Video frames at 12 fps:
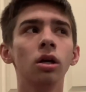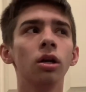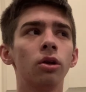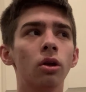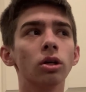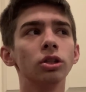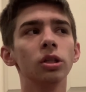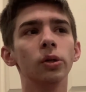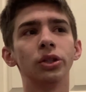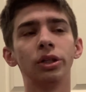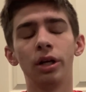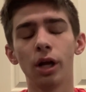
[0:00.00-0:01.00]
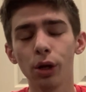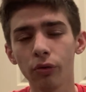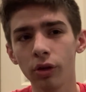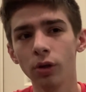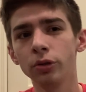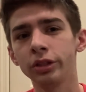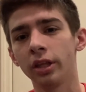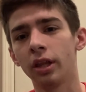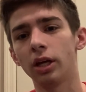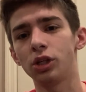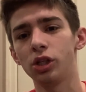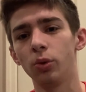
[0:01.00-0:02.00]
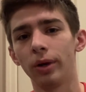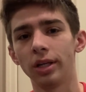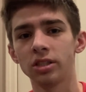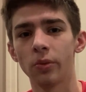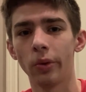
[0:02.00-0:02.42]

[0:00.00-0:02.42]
Darcy Lewis in an interview said that she wears some